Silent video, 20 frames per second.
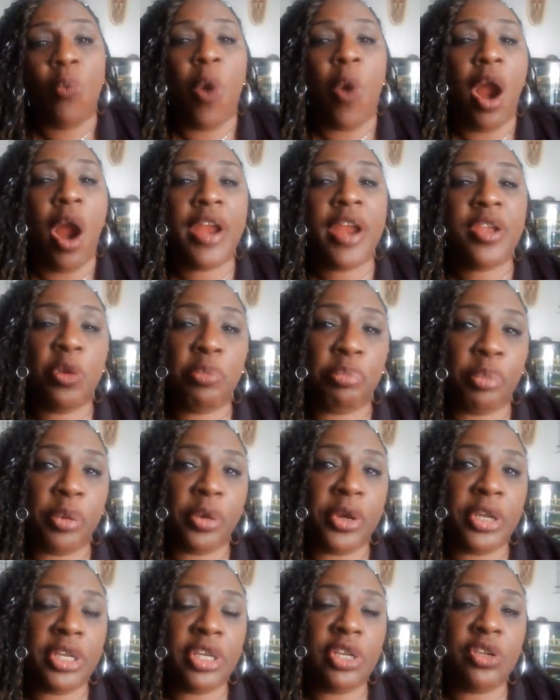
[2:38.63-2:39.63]
Why are you
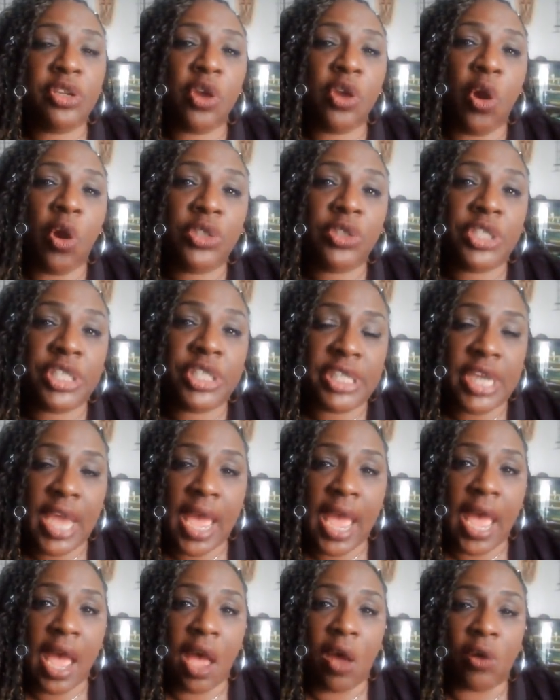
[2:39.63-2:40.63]
putting your
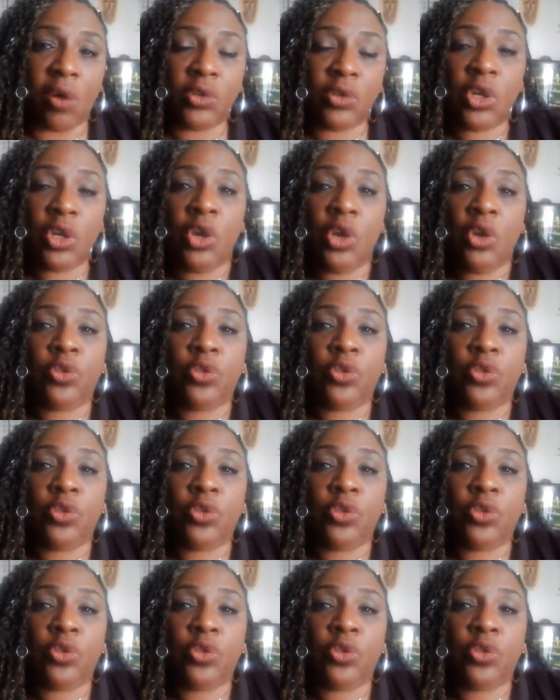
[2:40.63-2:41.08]
child